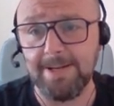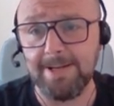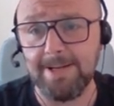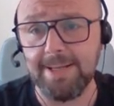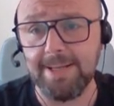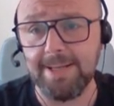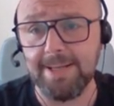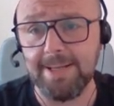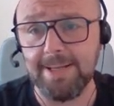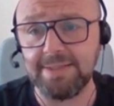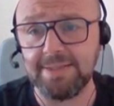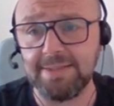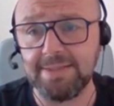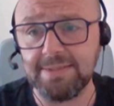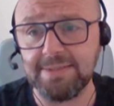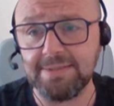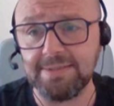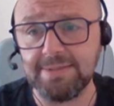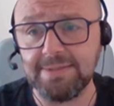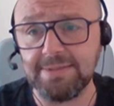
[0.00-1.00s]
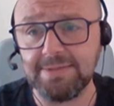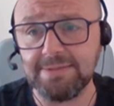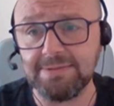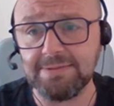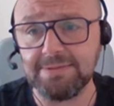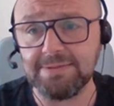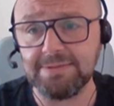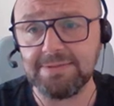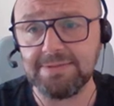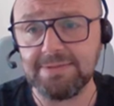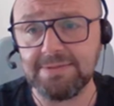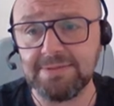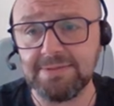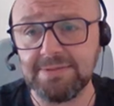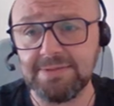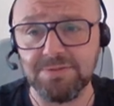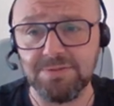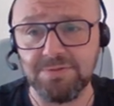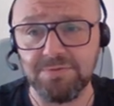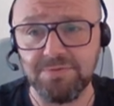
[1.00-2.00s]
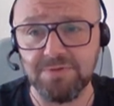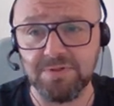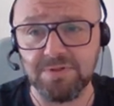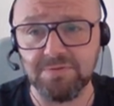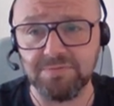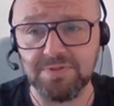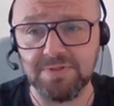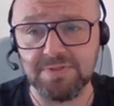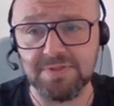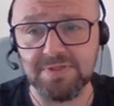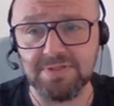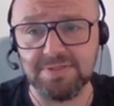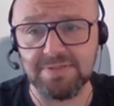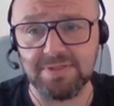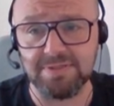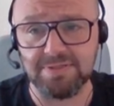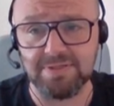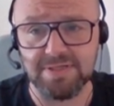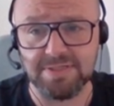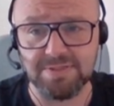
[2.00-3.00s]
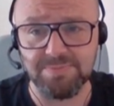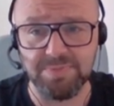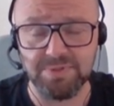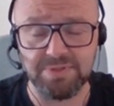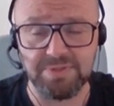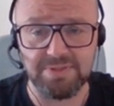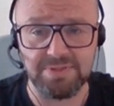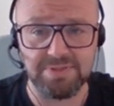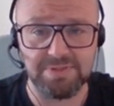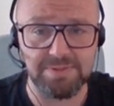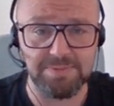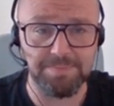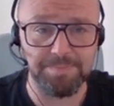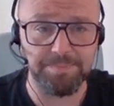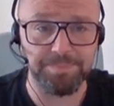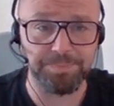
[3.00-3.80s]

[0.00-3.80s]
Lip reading: And also think of the skill set and expertise.